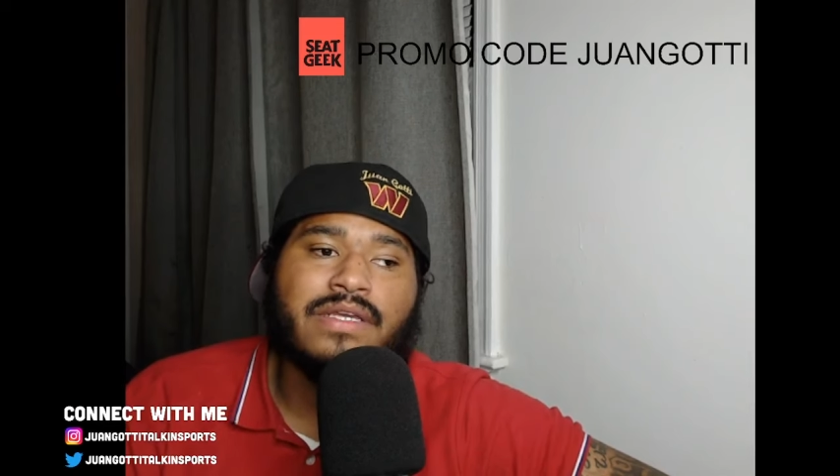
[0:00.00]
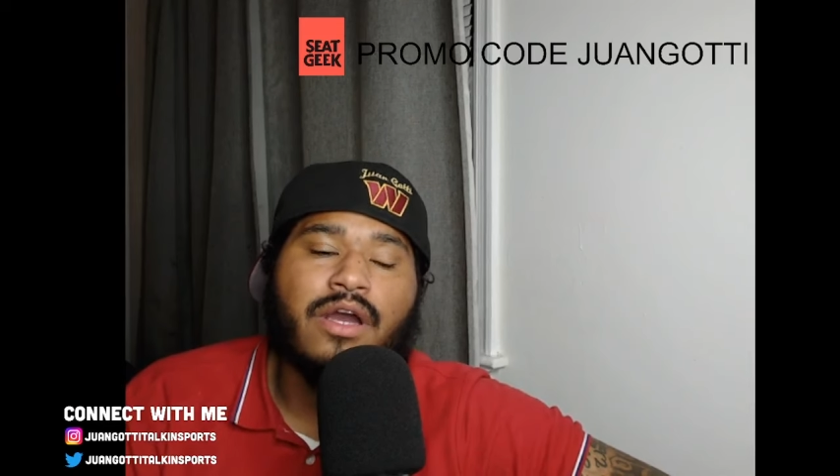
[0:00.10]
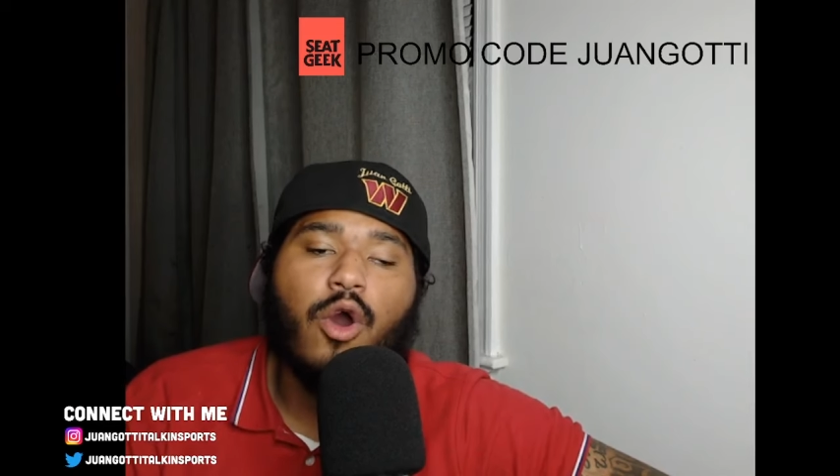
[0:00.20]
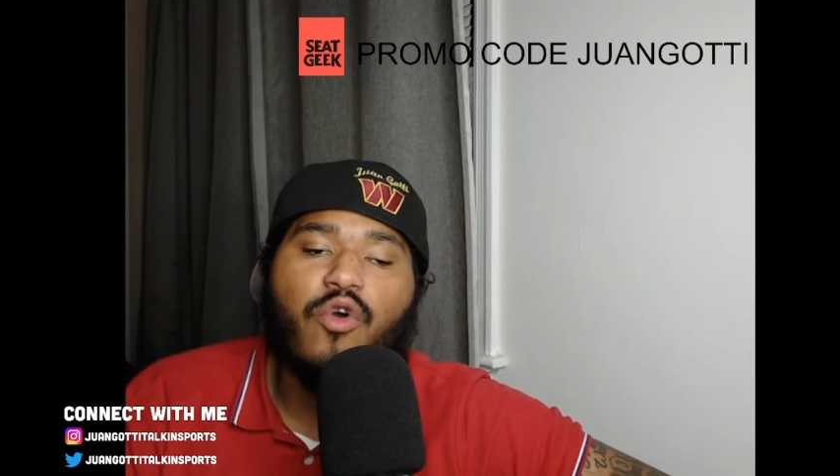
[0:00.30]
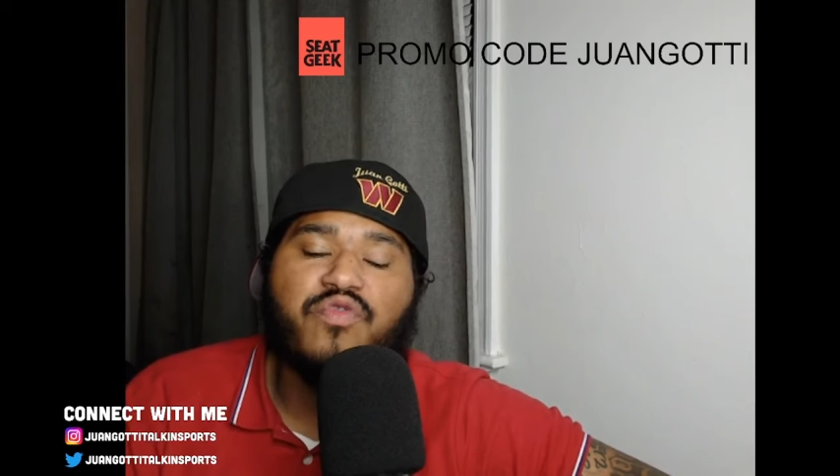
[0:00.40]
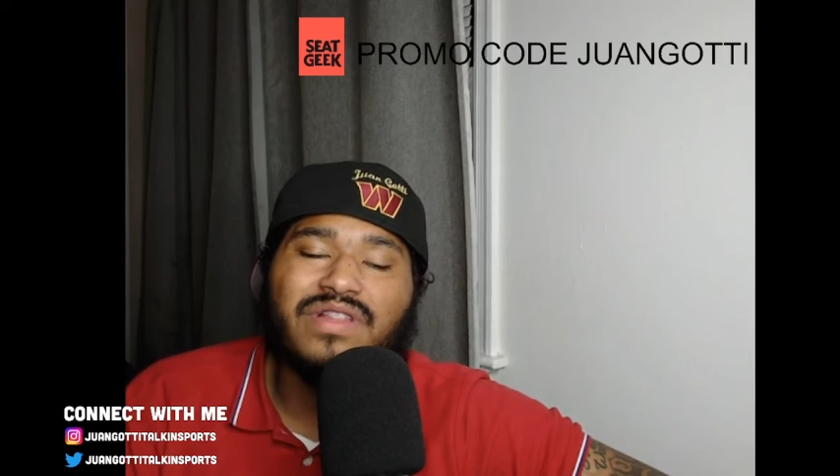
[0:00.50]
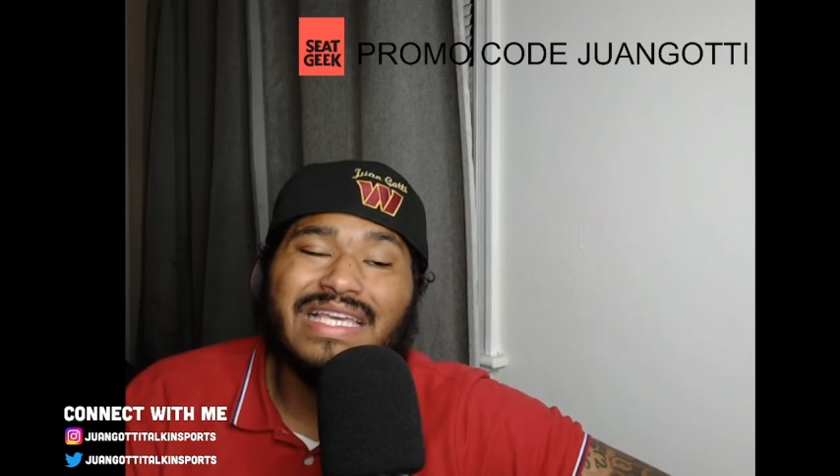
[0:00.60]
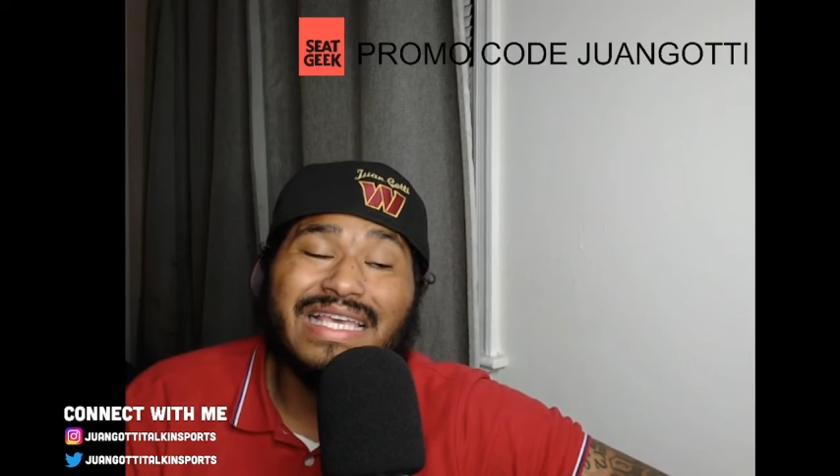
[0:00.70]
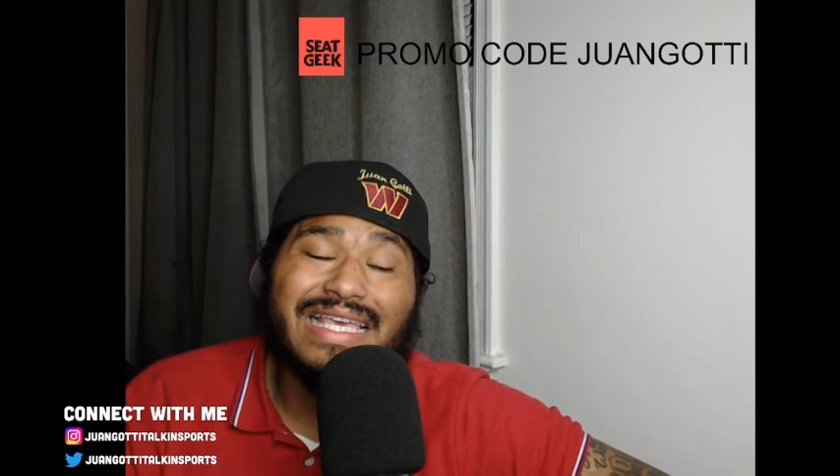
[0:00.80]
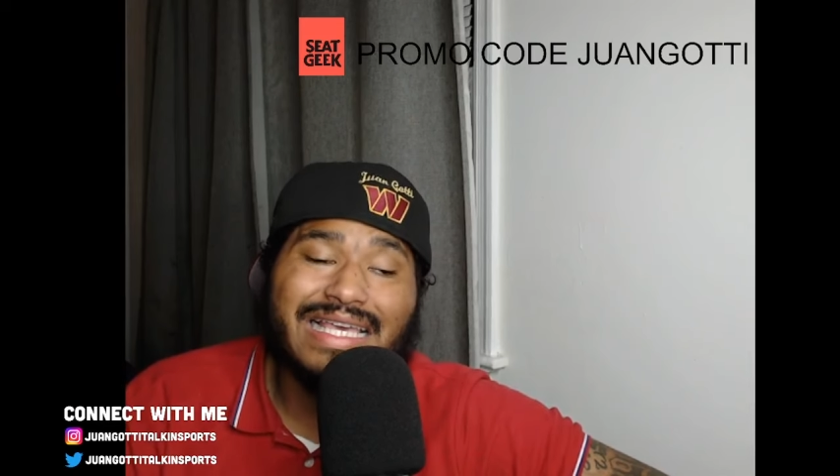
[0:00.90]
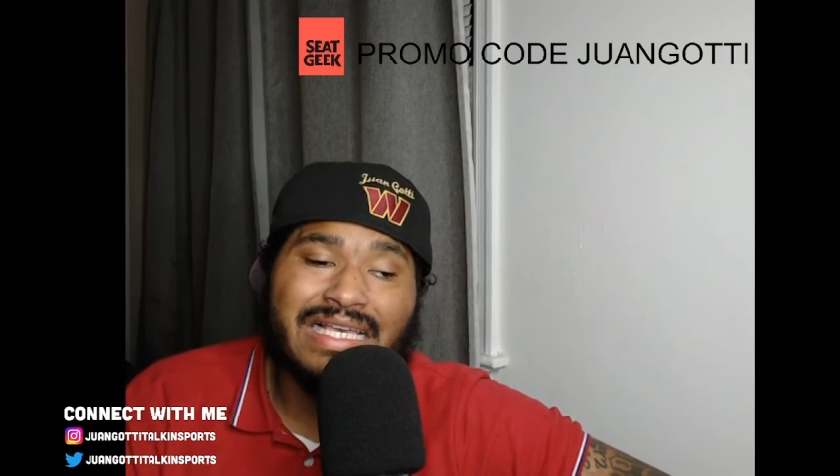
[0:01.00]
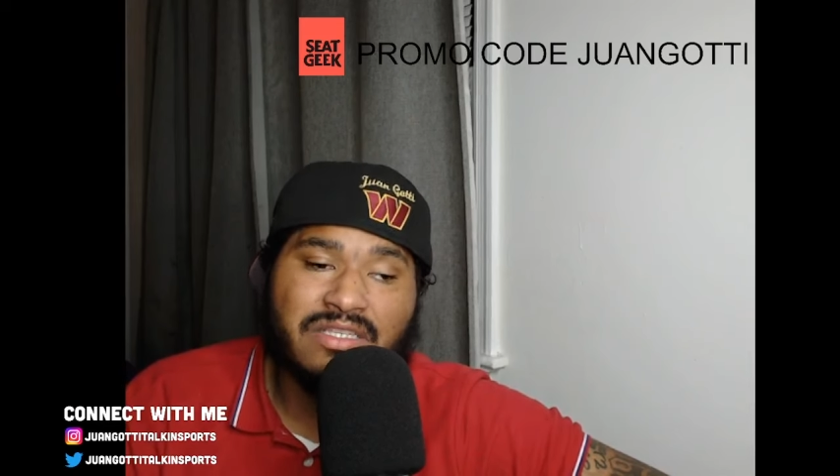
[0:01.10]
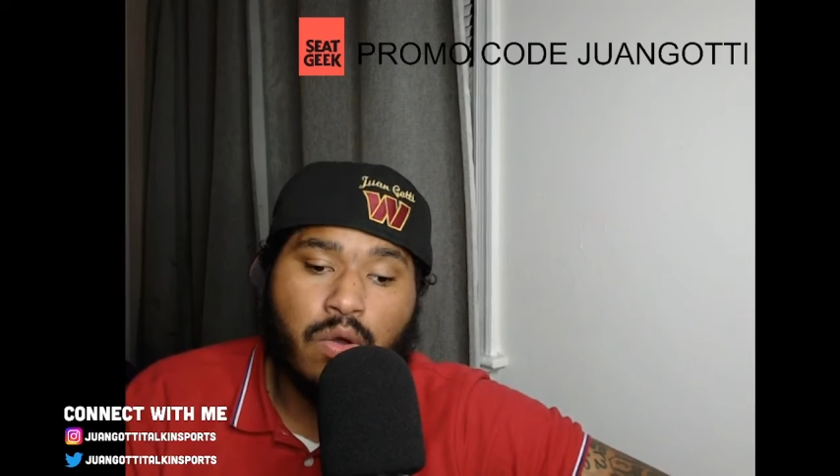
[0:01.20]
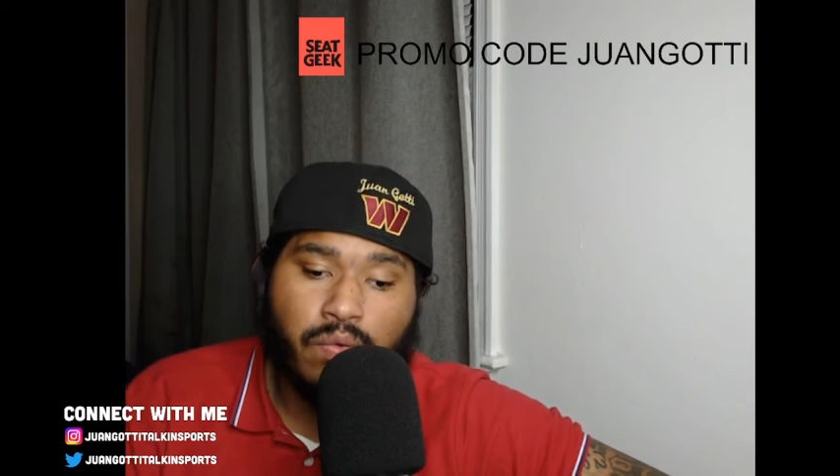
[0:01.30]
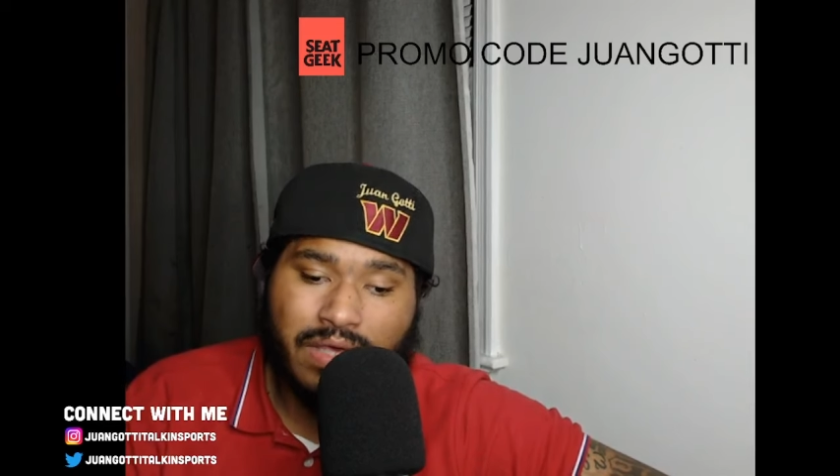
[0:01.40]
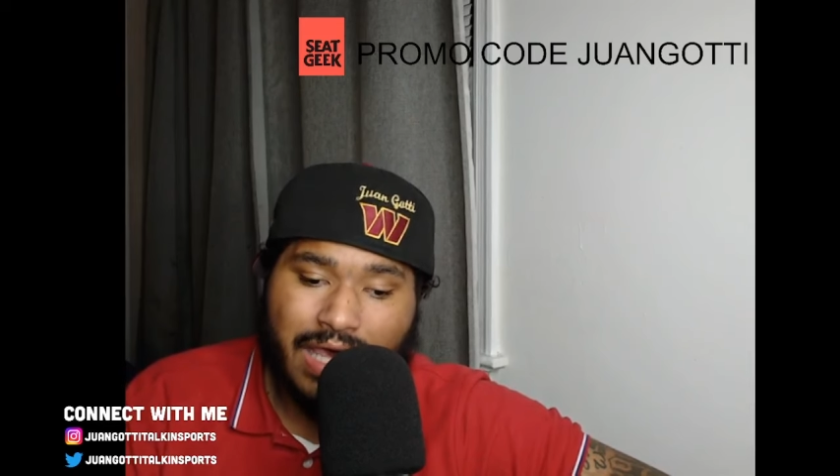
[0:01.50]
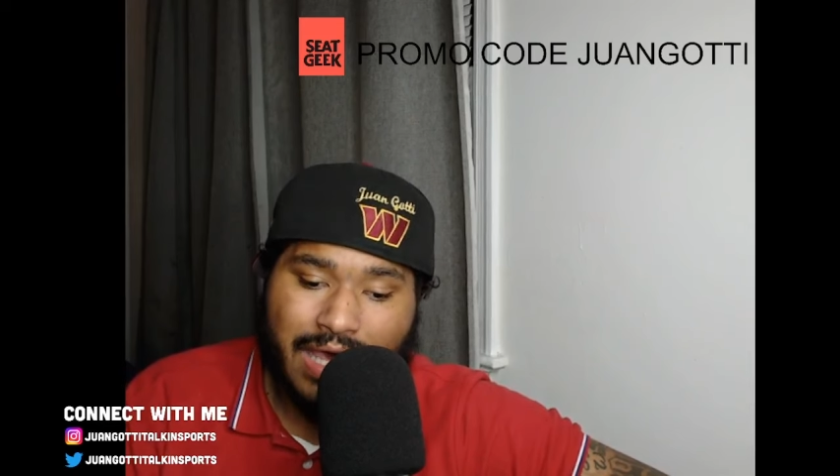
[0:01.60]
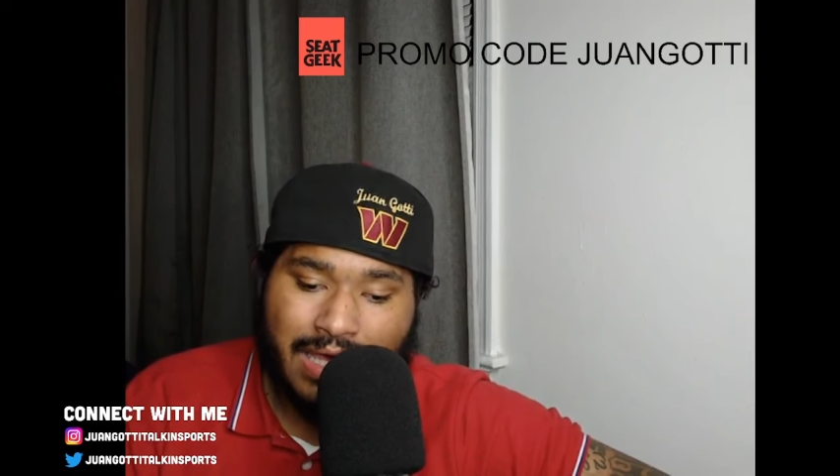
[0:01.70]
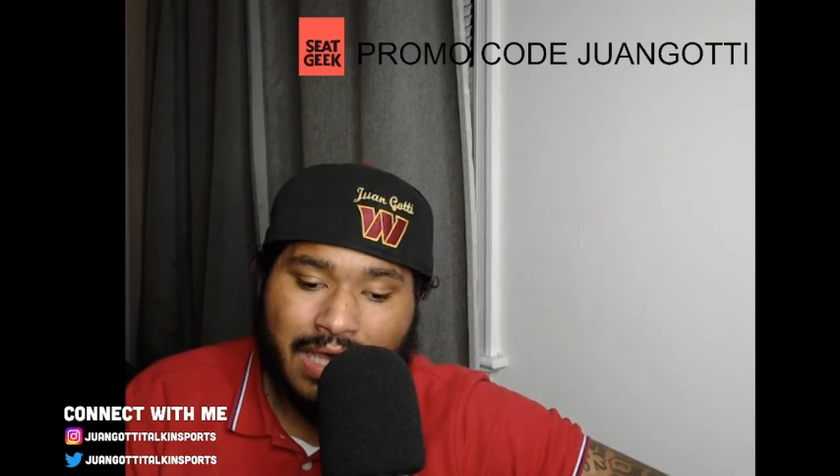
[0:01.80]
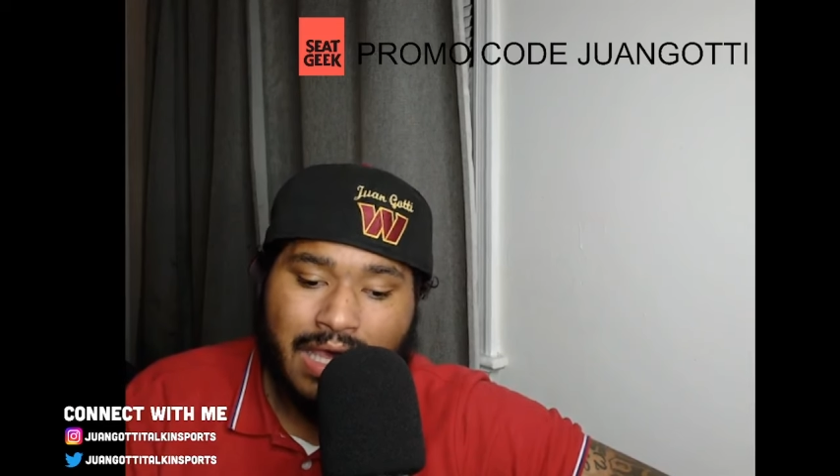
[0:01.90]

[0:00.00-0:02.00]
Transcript: Hopefully, he is okay.